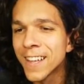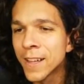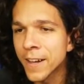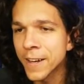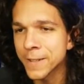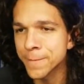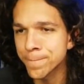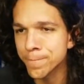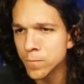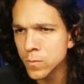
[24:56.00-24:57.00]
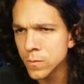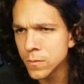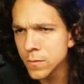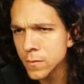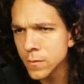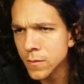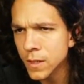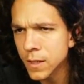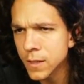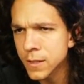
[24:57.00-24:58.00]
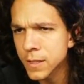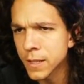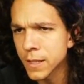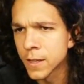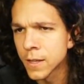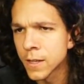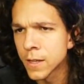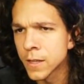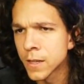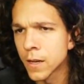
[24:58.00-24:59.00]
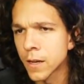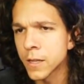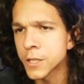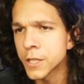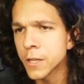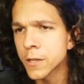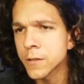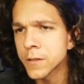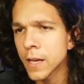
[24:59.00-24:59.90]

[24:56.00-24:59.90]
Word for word: Um, let's see. Uh, Shiko's asking,